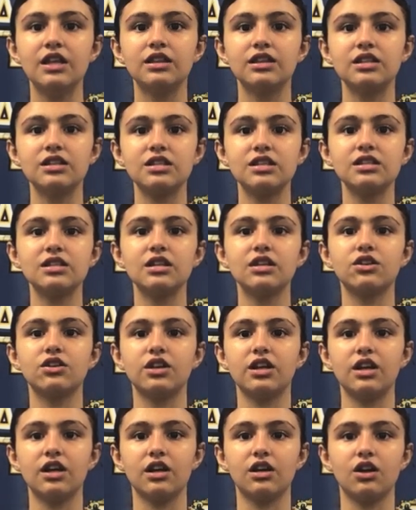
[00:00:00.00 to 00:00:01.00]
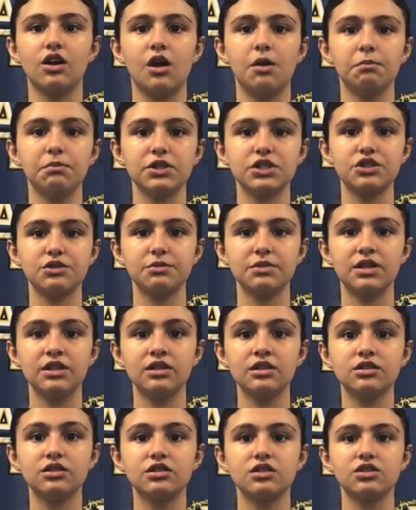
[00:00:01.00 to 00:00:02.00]
This is a great
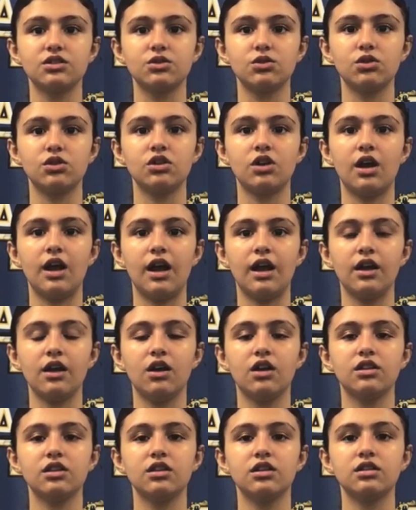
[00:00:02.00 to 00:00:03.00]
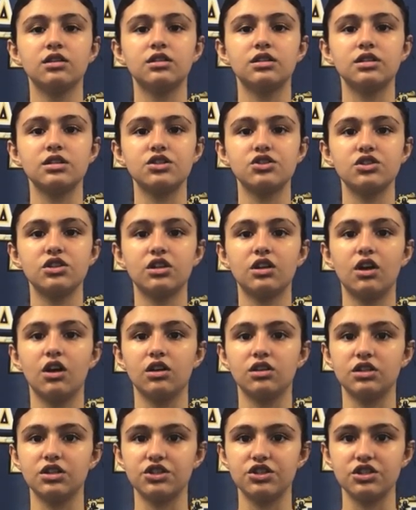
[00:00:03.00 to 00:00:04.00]
accomplishment to score high on the district
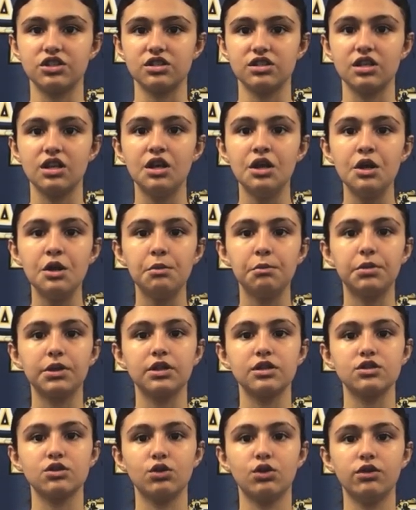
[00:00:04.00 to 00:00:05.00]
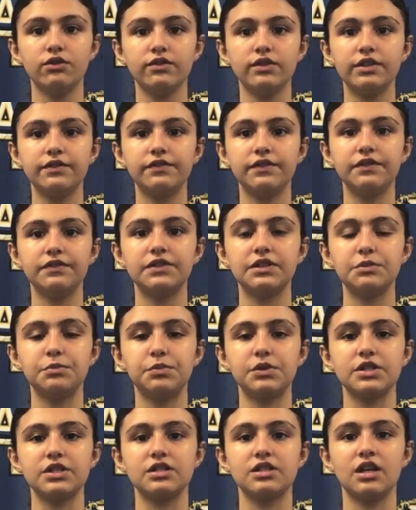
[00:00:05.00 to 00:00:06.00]
auditions because over
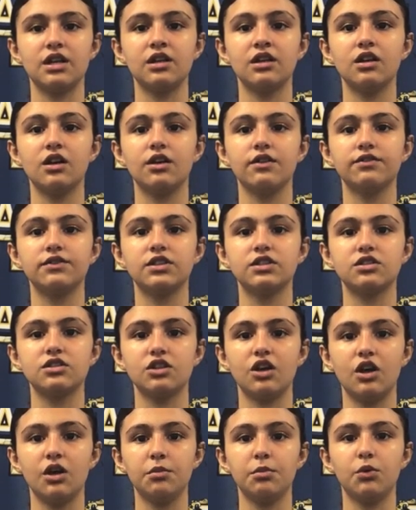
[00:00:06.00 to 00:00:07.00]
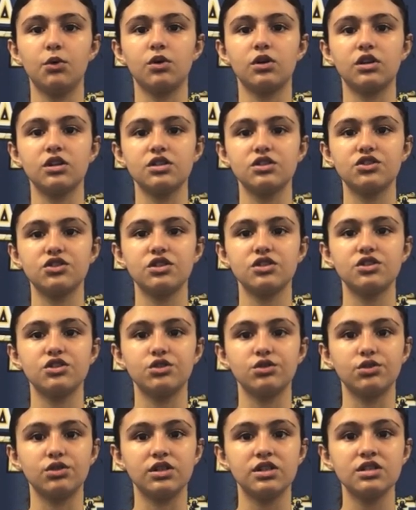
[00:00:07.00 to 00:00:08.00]
50% of the top orchestra
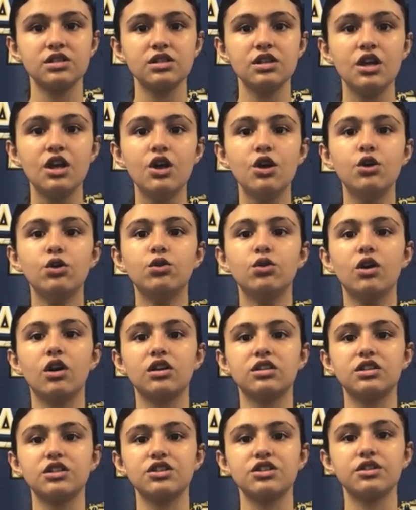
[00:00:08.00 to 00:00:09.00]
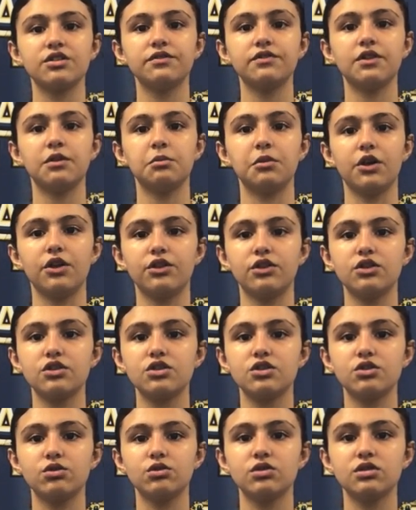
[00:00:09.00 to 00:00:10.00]
students who auditioned from other
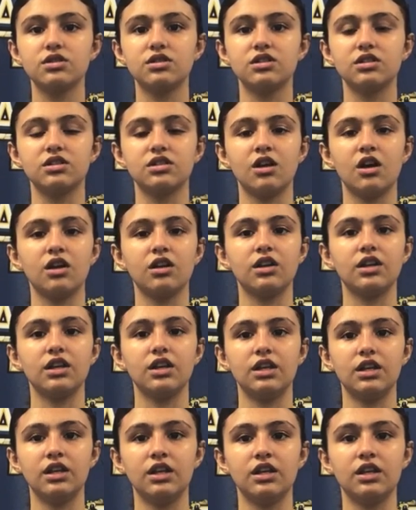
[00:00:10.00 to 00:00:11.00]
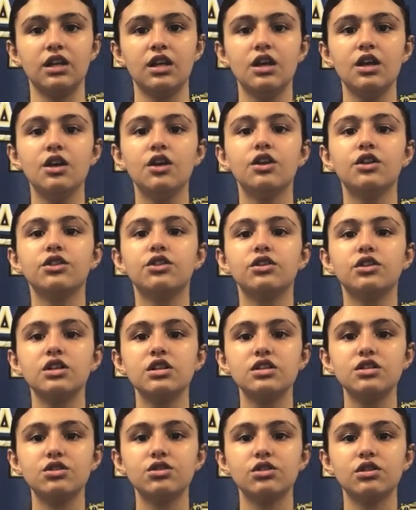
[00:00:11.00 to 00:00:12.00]
schools did not get in. Three
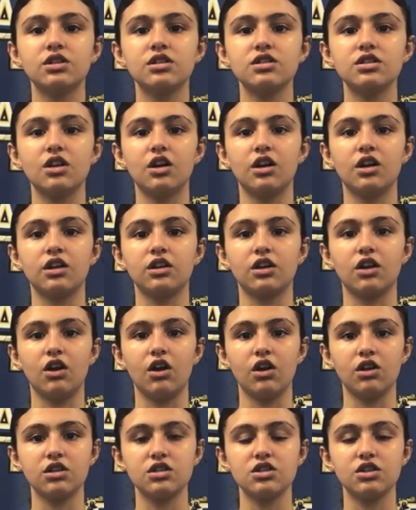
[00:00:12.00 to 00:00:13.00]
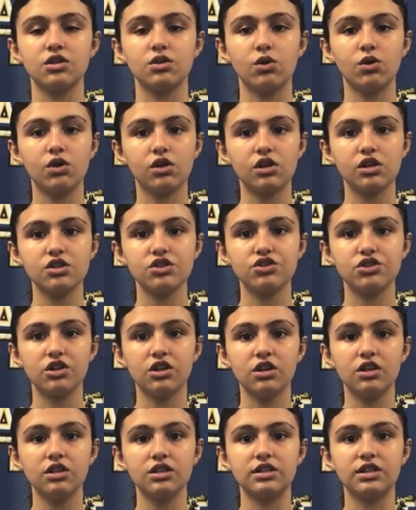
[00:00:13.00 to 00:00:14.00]
students are in concert
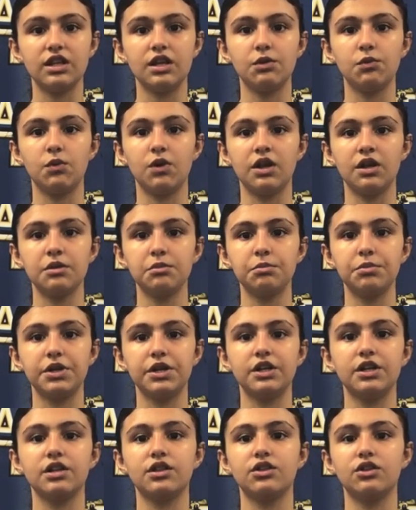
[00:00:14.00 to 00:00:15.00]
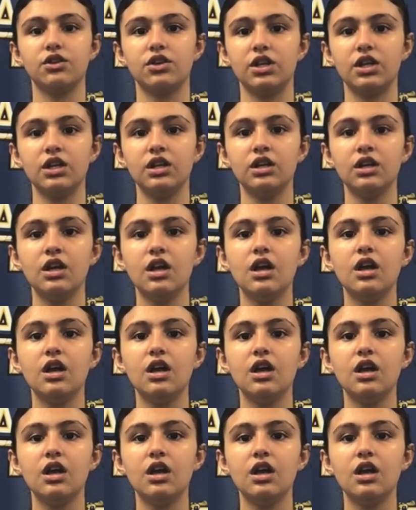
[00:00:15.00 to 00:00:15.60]
orchestra, day one, period three.